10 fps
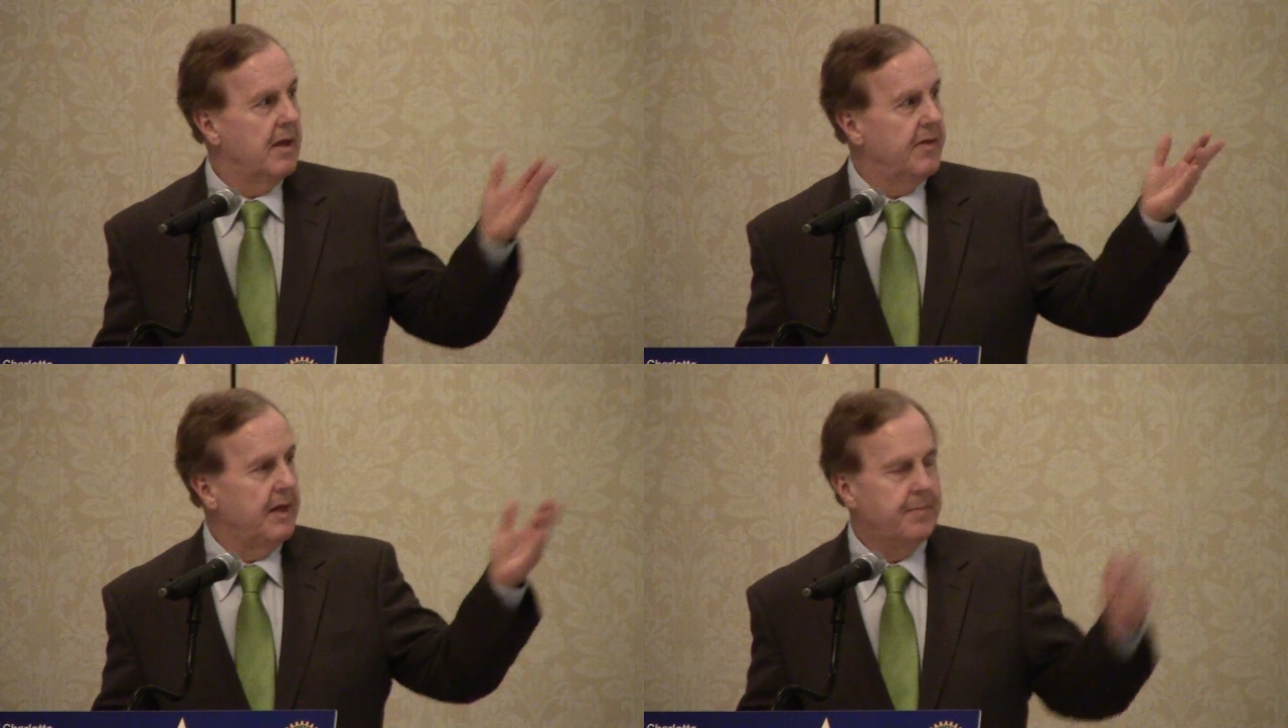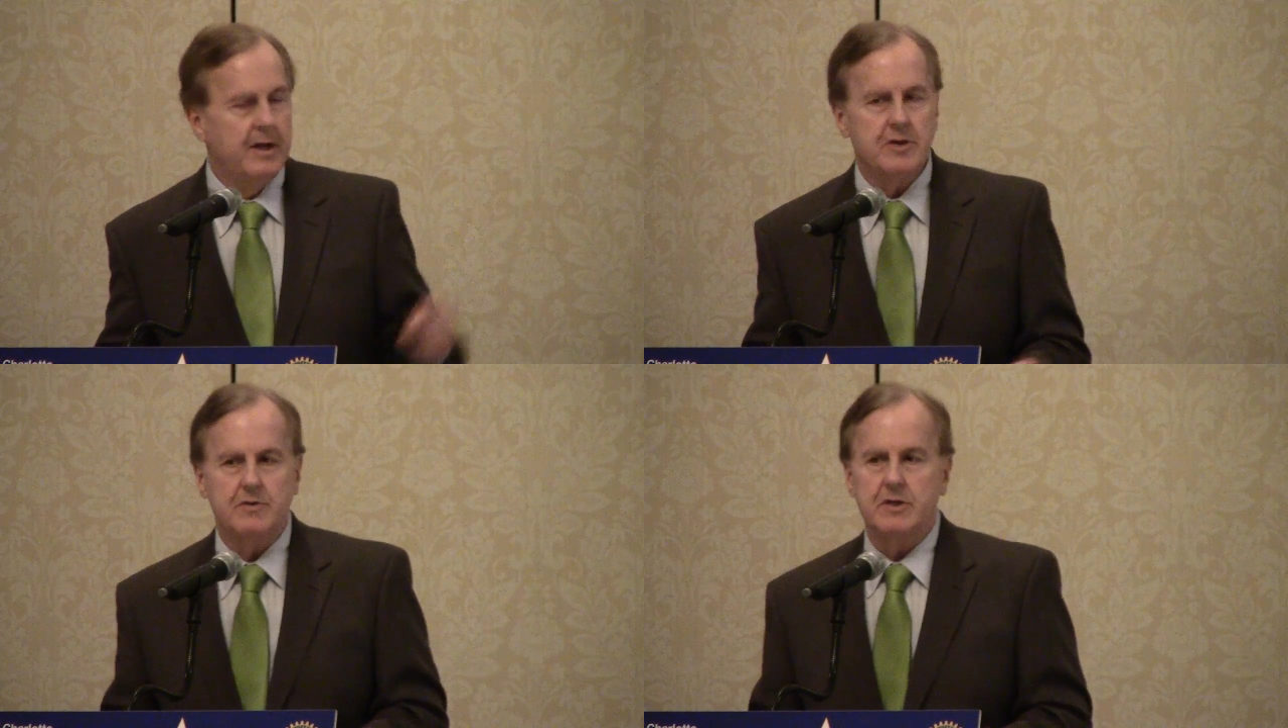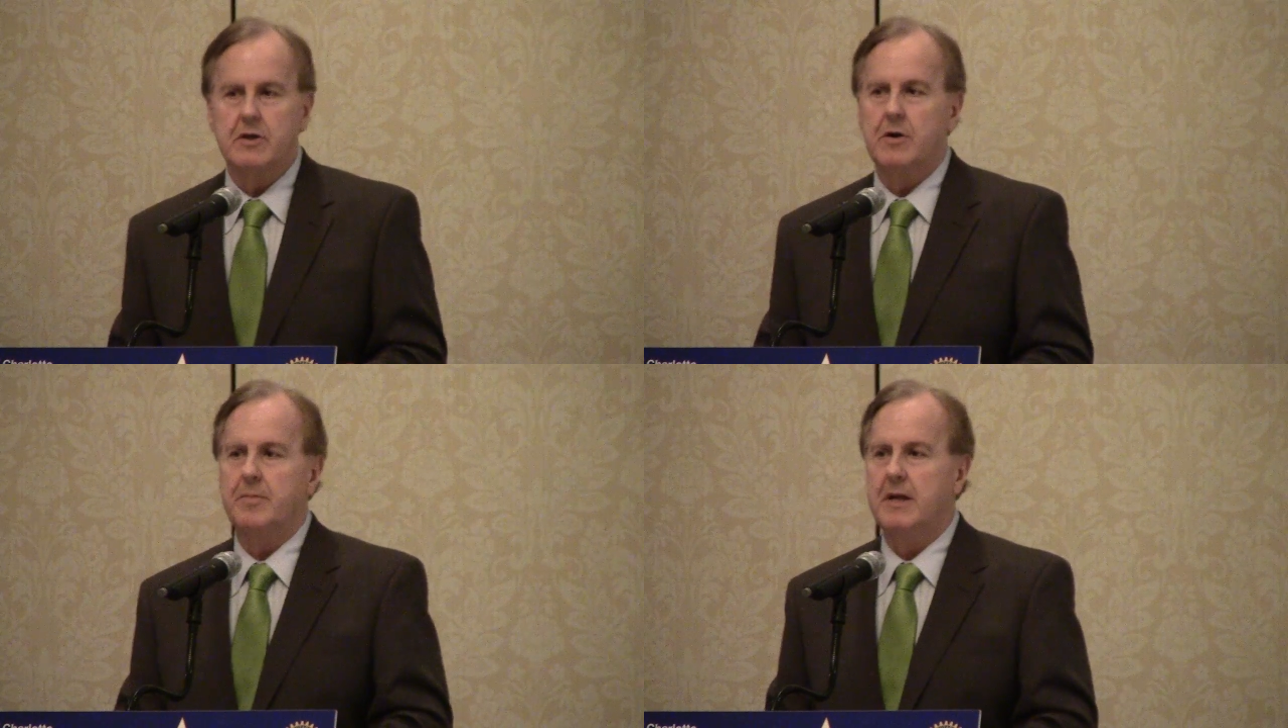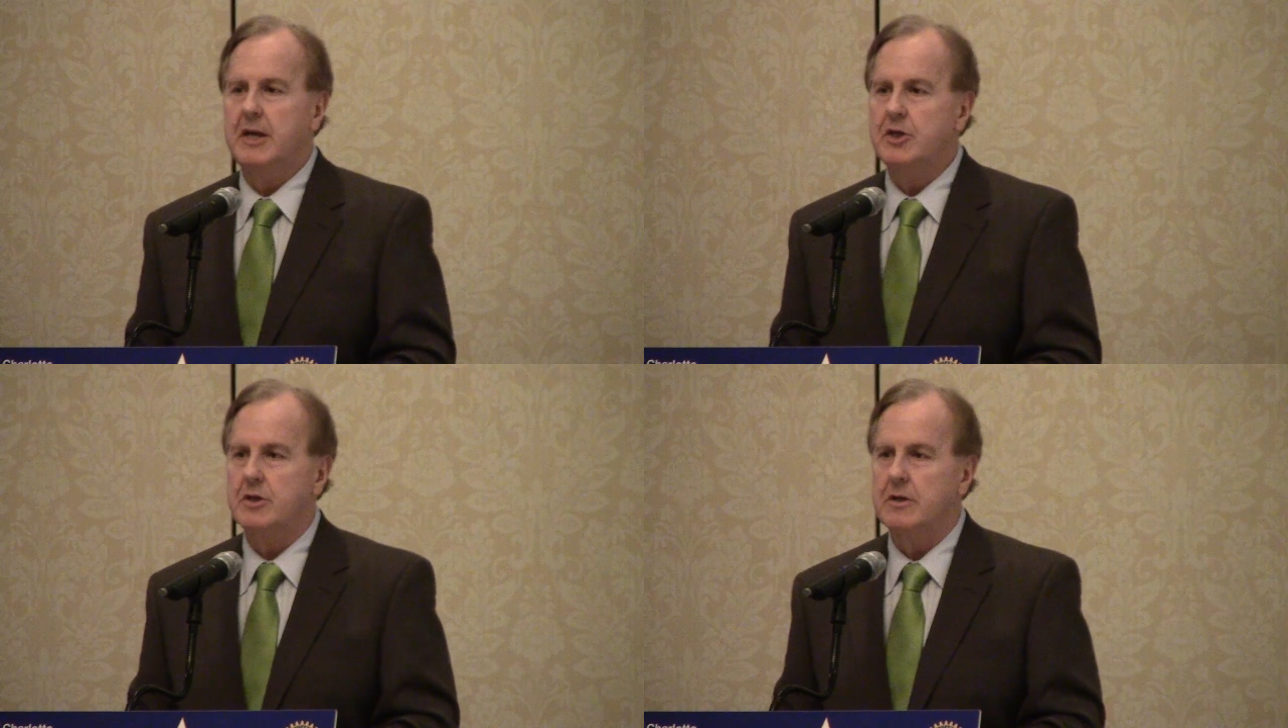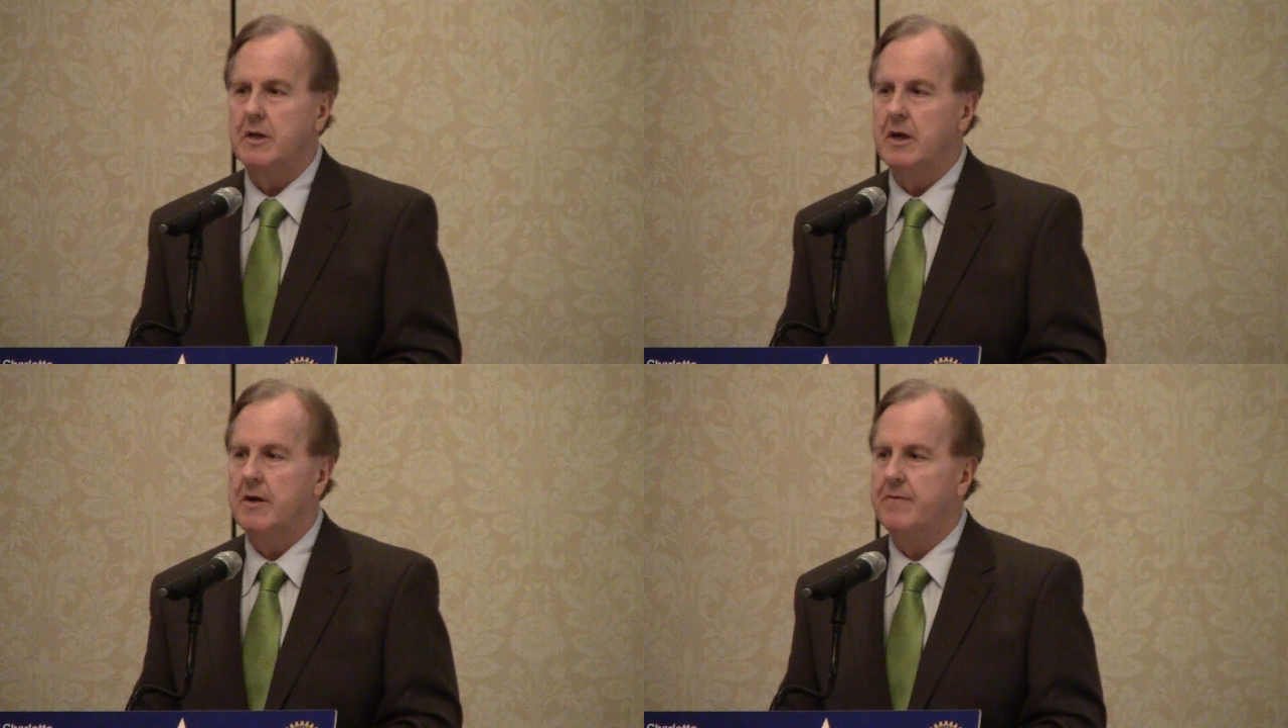That picture is a culmination
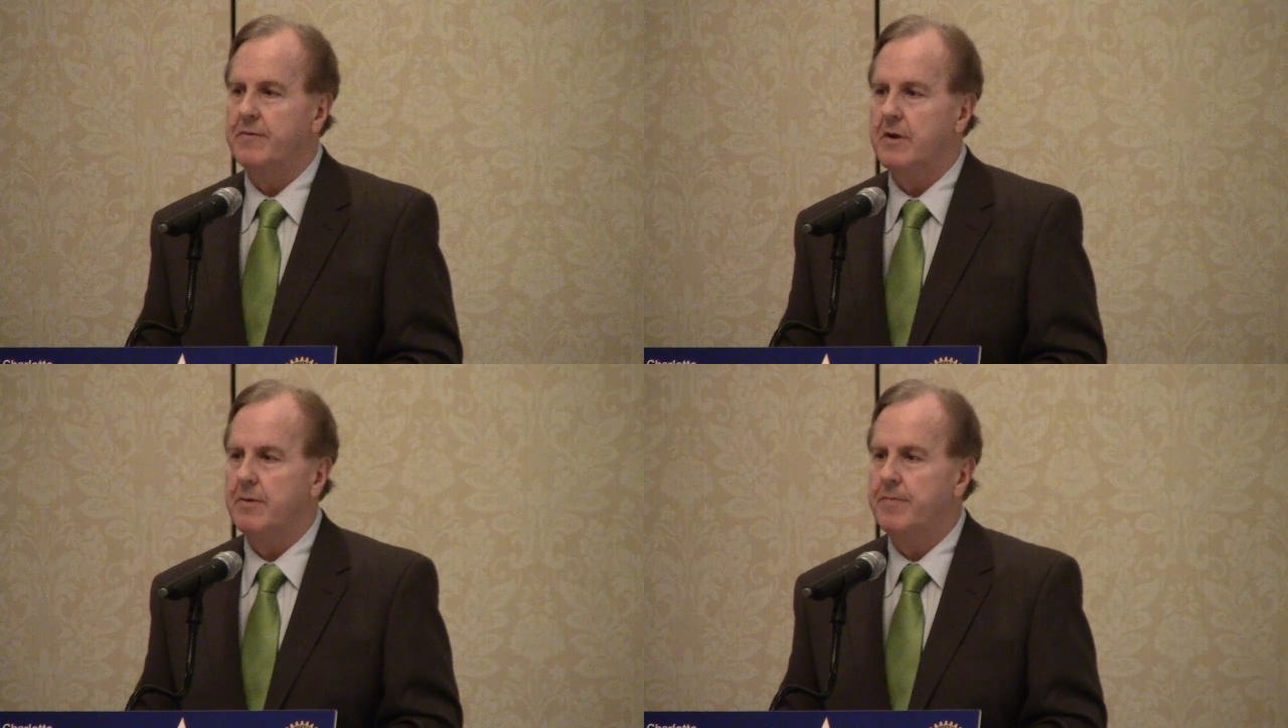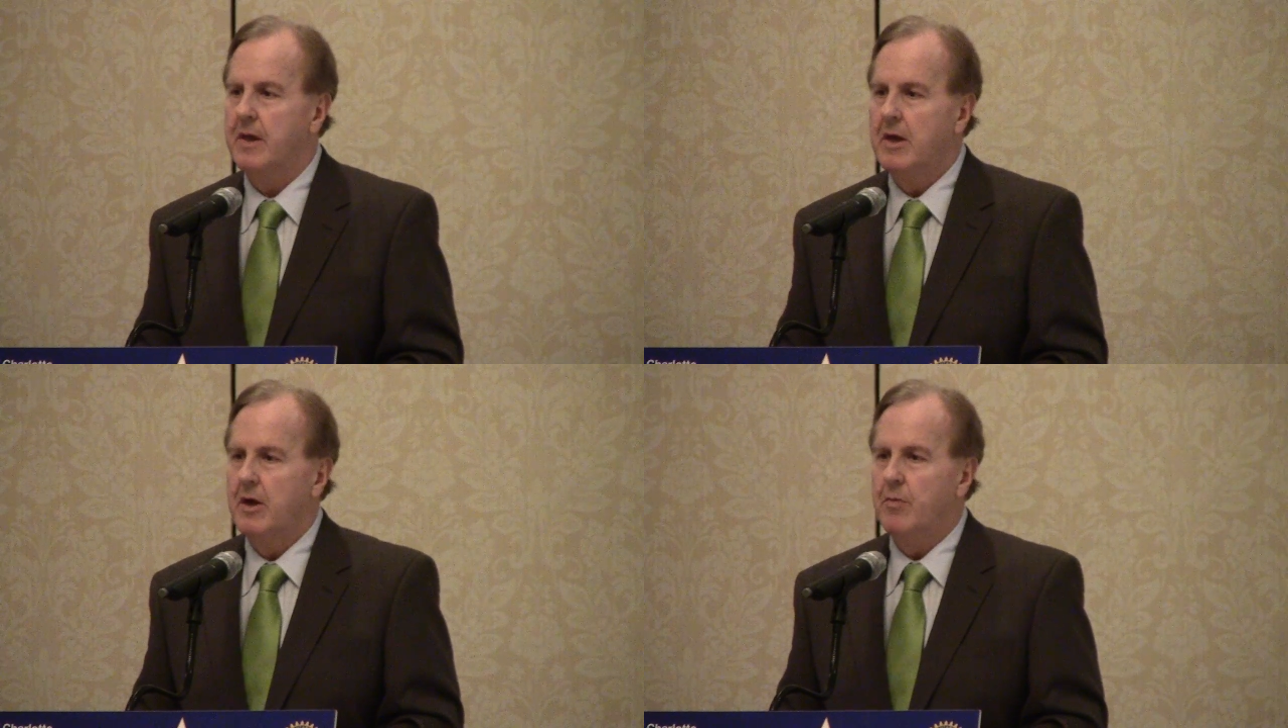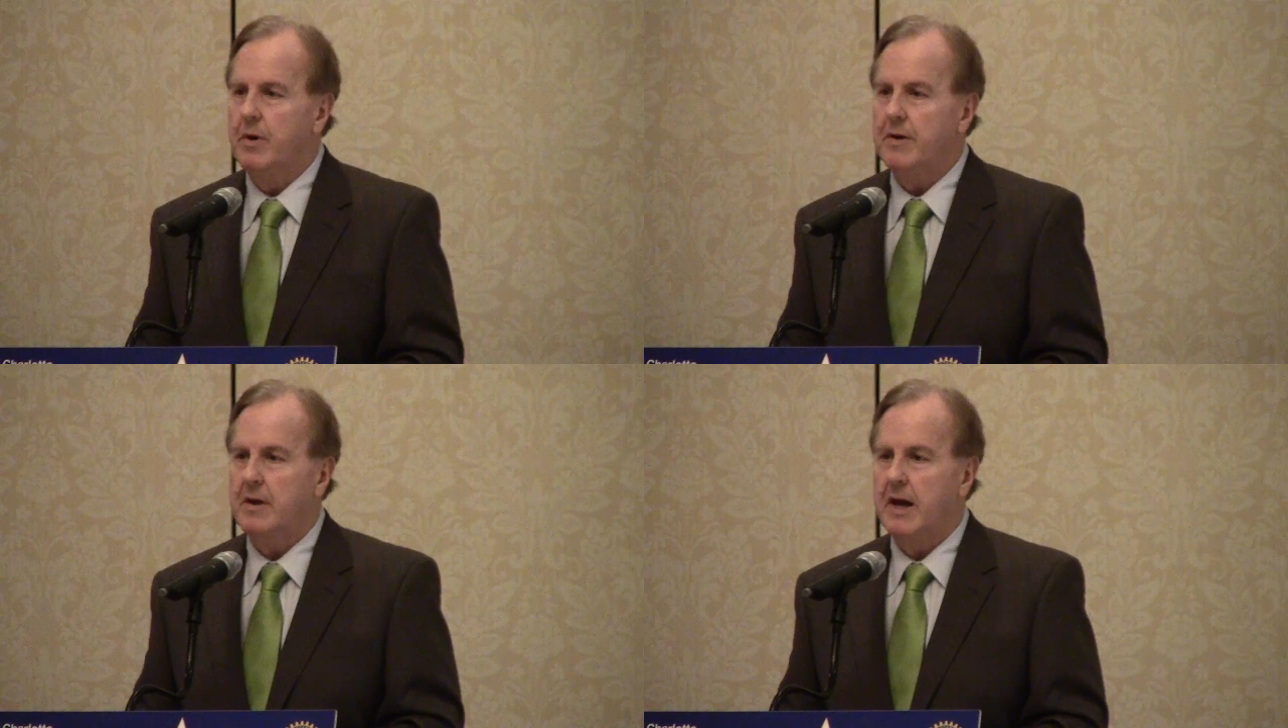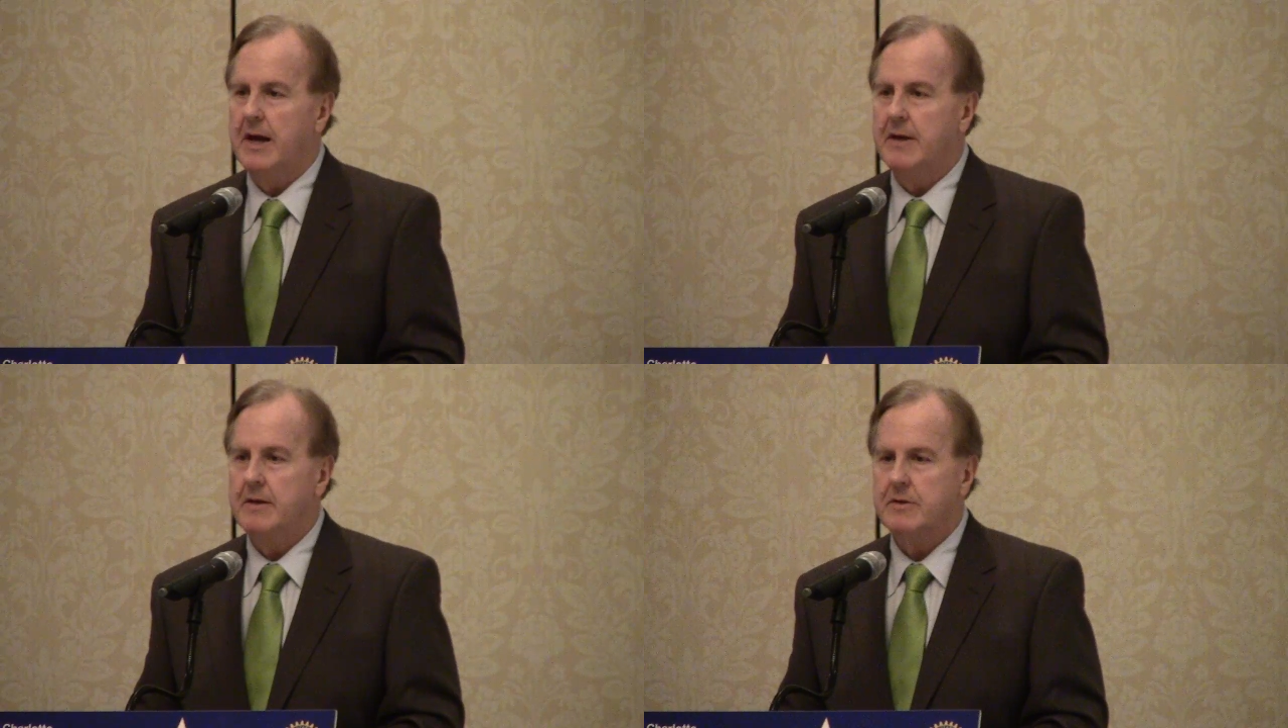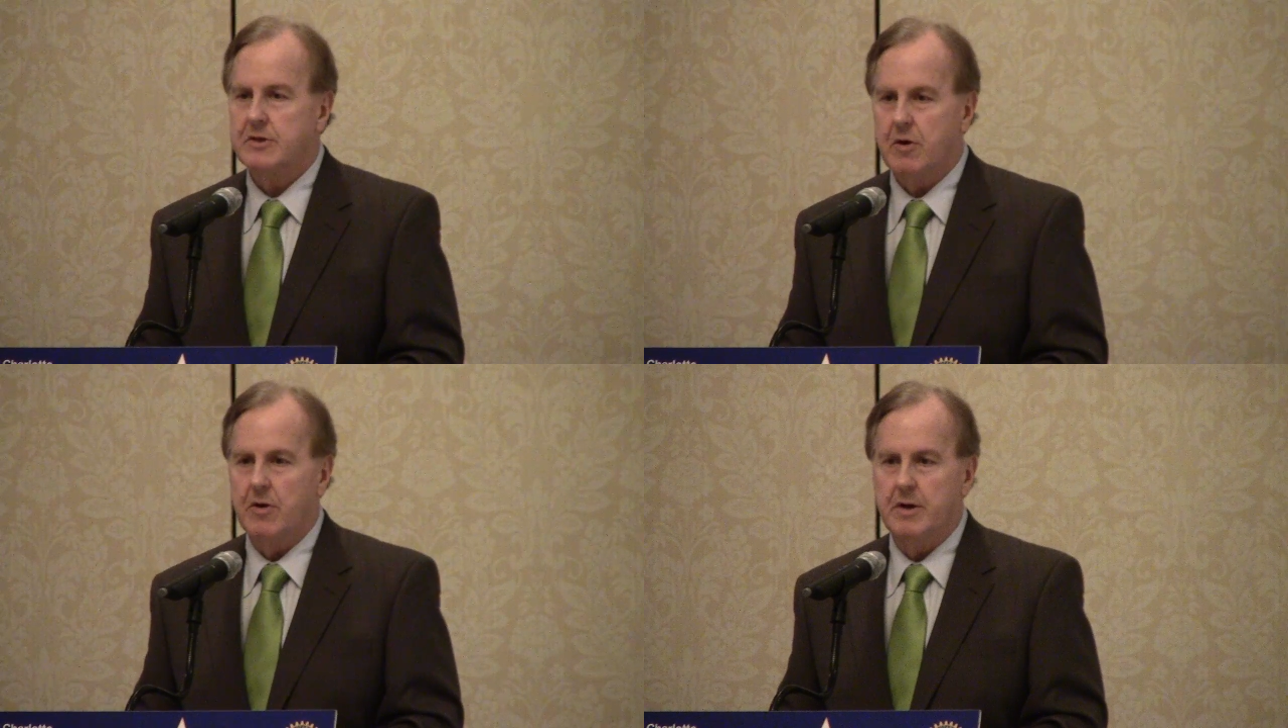of what I
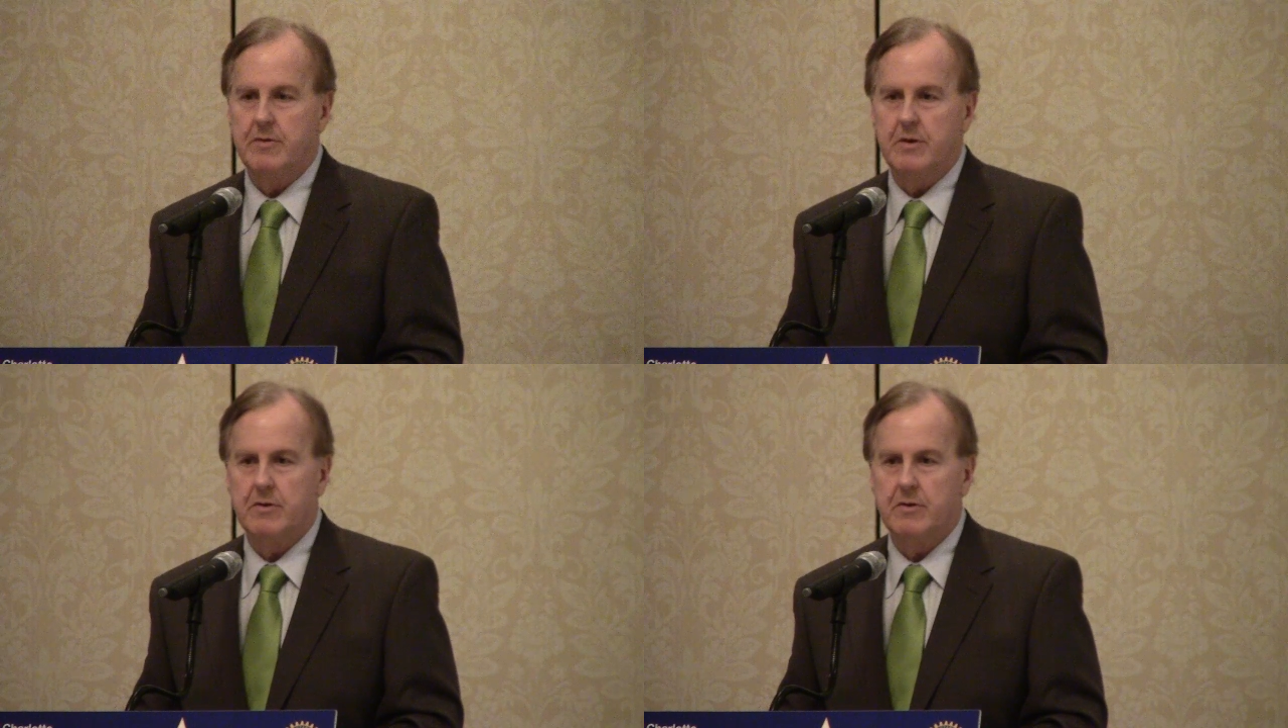started,